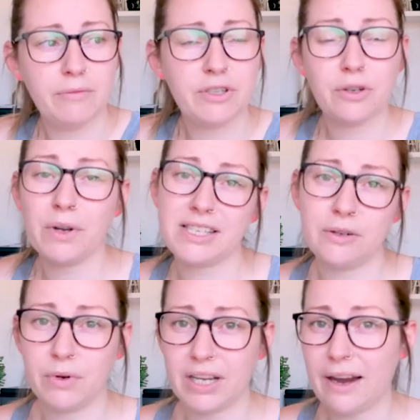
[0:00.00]
Do I
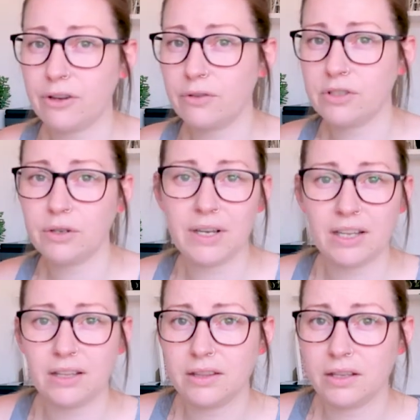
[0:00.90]
still want to carry on
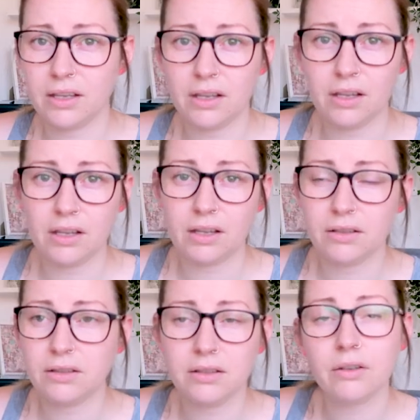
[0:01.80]
doing the
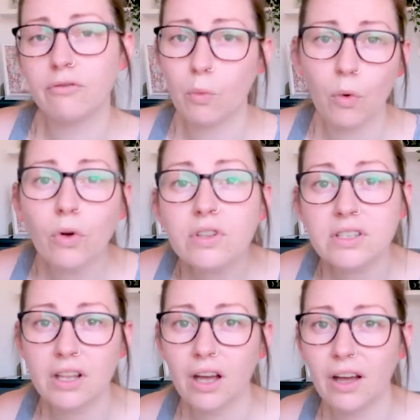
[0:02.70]
rewards
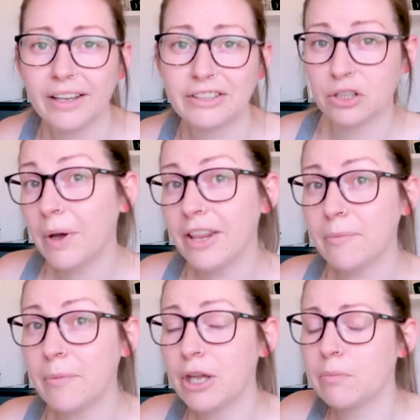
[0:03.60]
that I do at
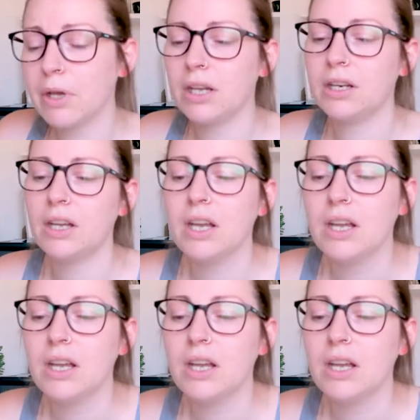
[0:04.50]
the moment?